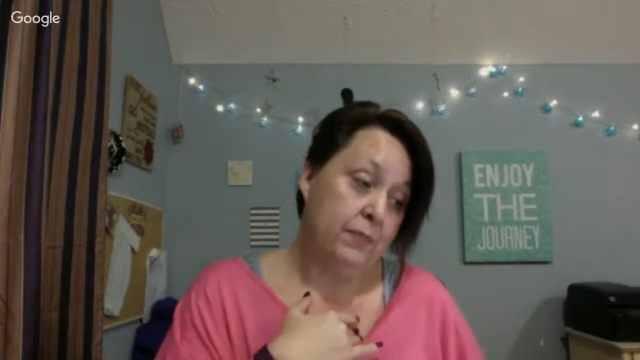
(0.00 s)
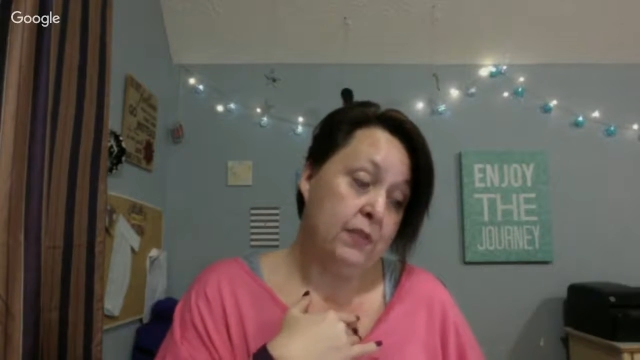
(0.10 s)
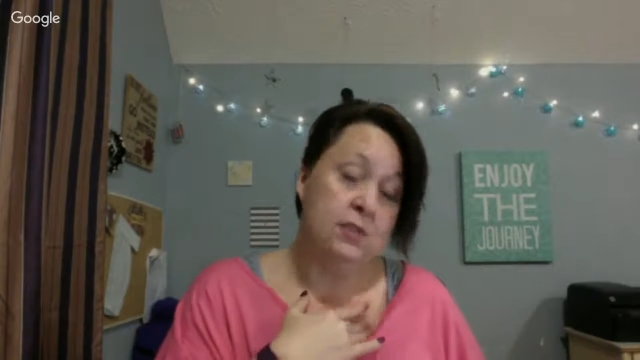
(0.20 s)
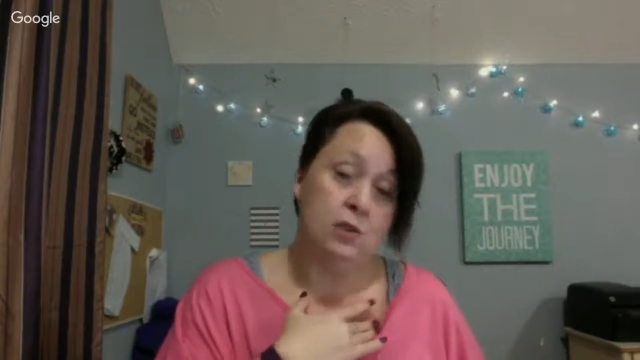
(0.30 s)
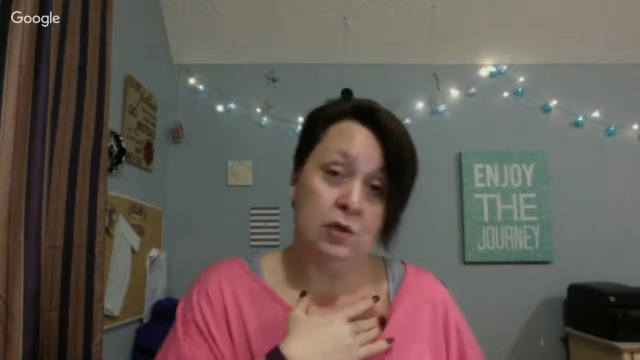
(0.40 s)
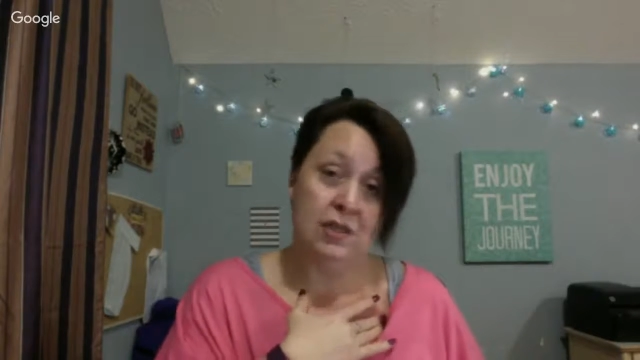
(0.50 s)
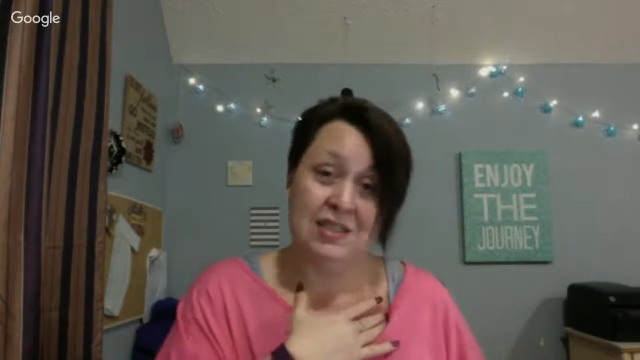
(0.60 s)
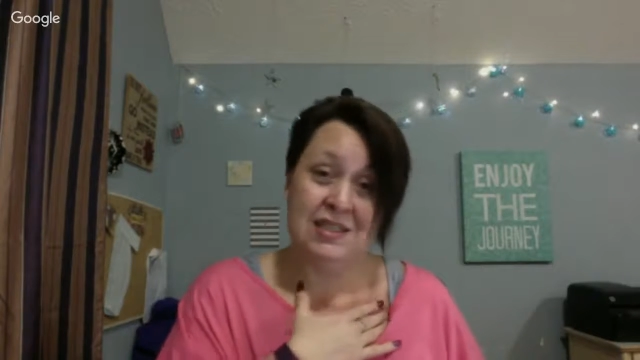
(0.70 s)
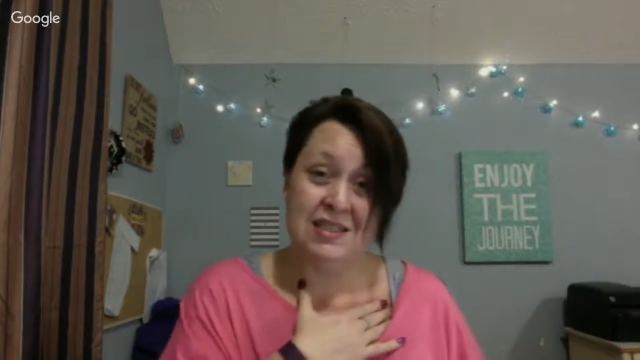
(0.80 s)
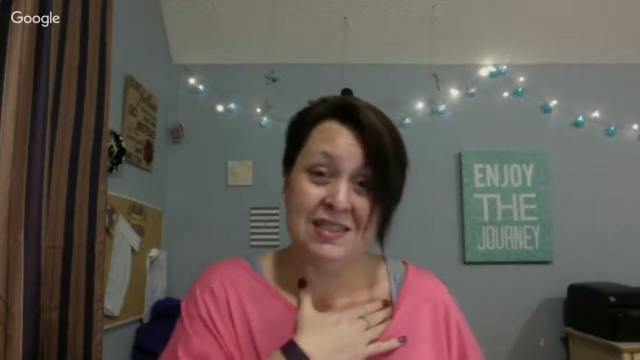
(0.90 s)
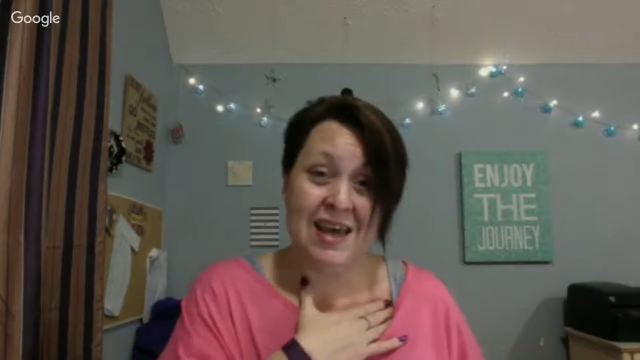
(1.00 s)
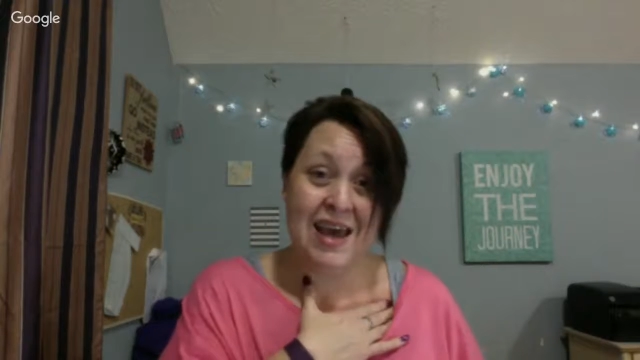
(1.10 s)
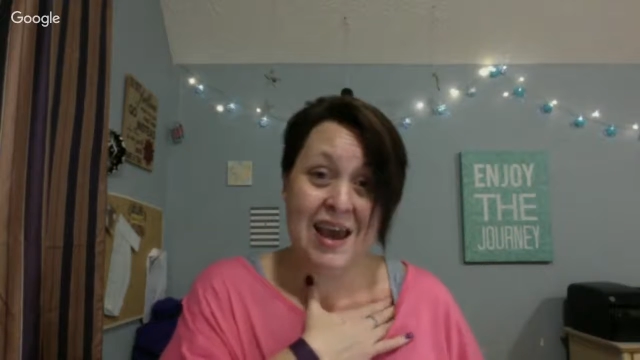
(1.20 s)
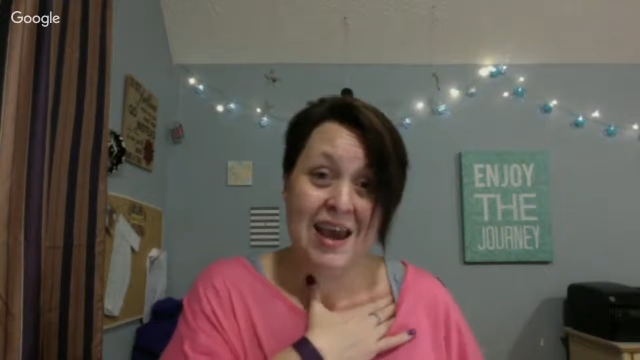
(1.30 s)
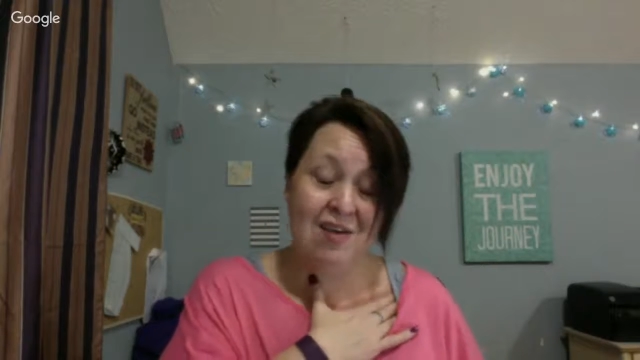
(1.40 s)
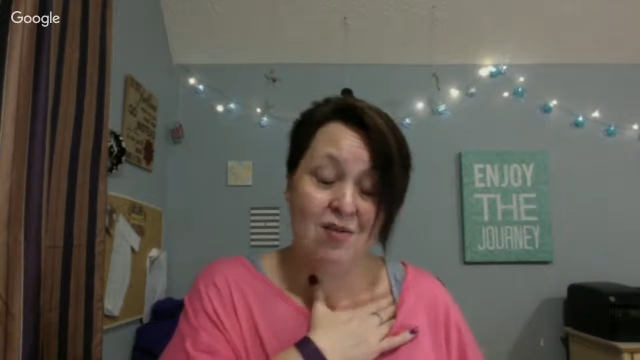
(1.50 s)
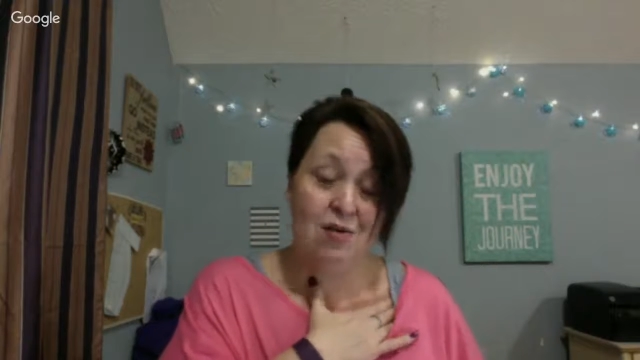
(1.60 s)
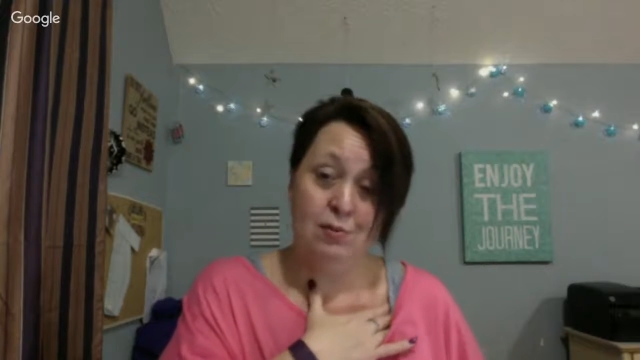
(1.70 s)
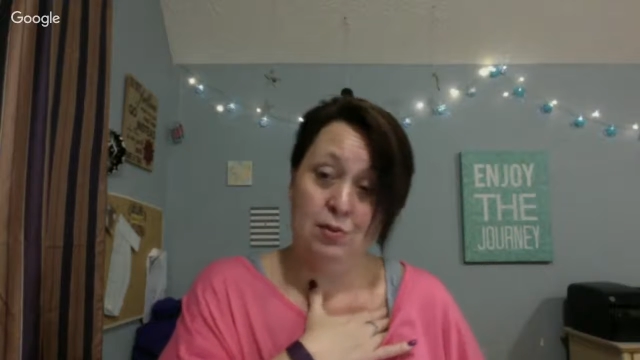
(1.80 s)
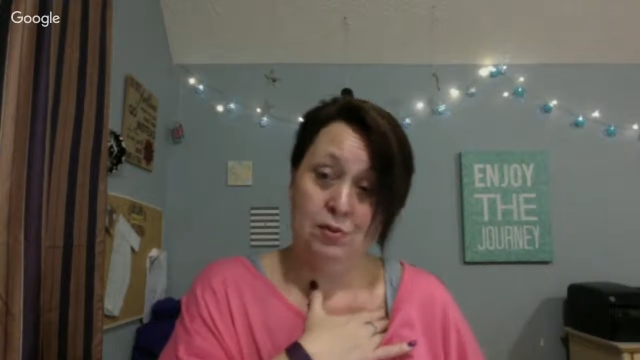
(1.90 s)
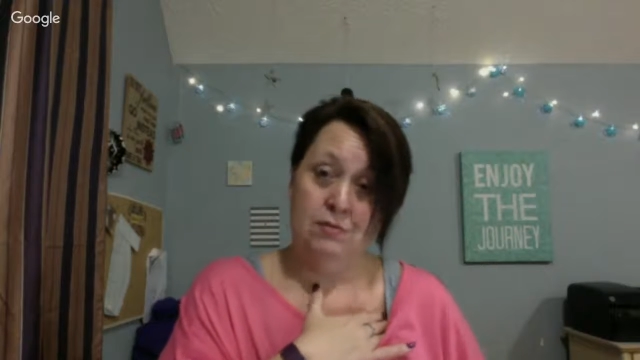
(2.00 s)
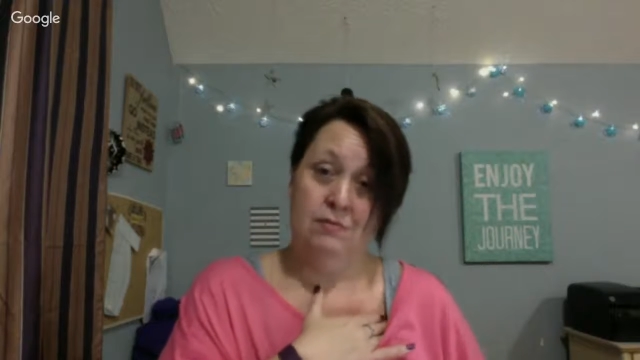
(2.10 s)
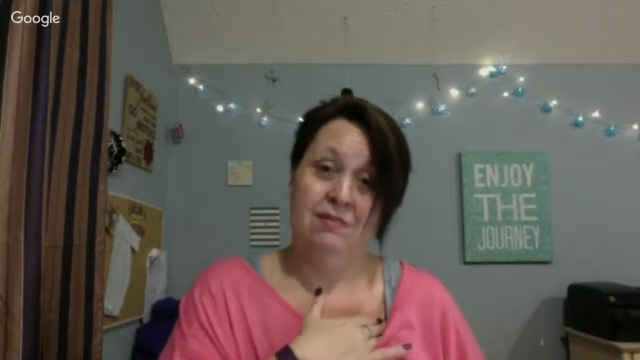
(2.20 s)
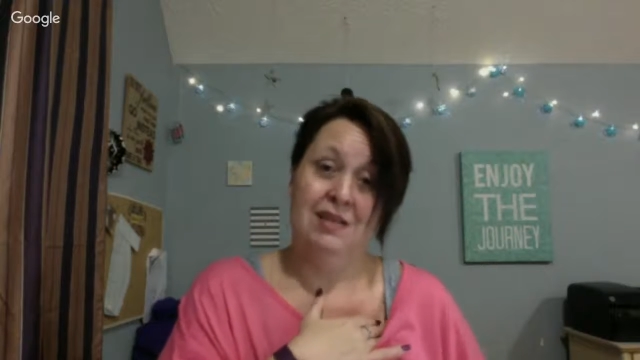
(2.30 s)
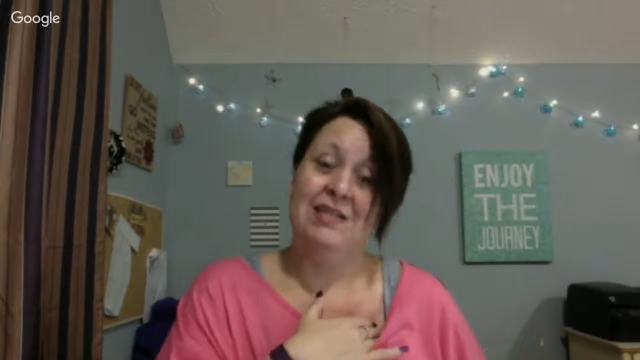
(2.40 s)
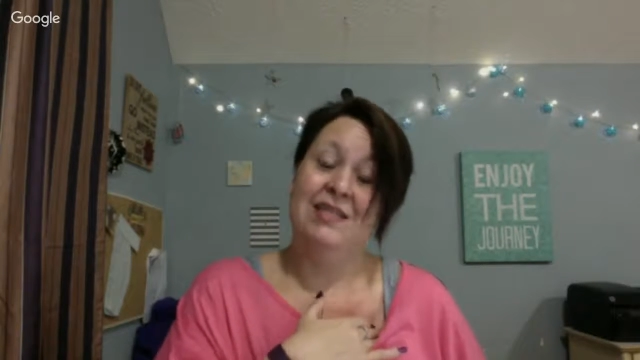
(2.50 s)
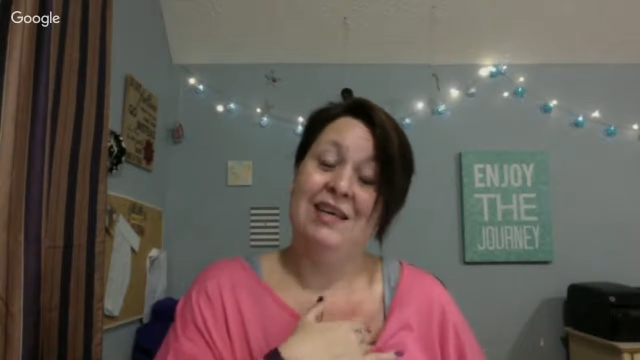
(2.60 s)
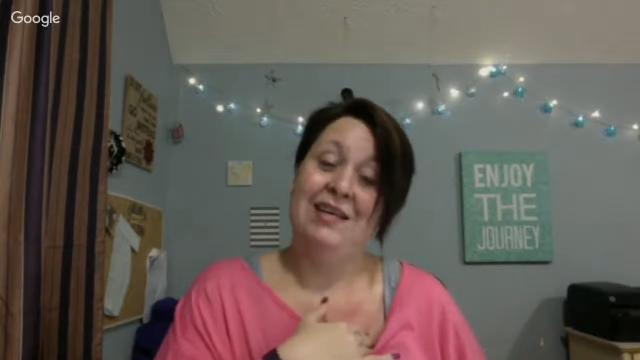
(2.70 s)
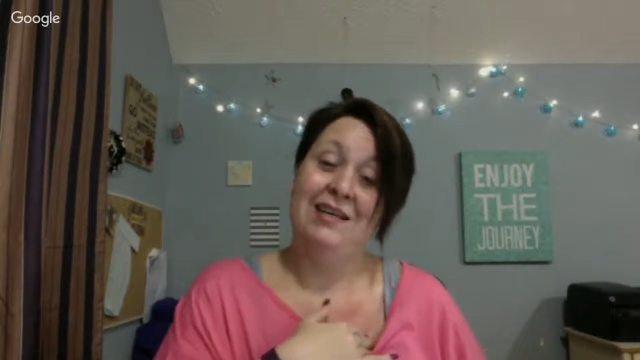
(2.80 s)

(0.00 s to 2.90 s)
Soda is terrible. It's hitting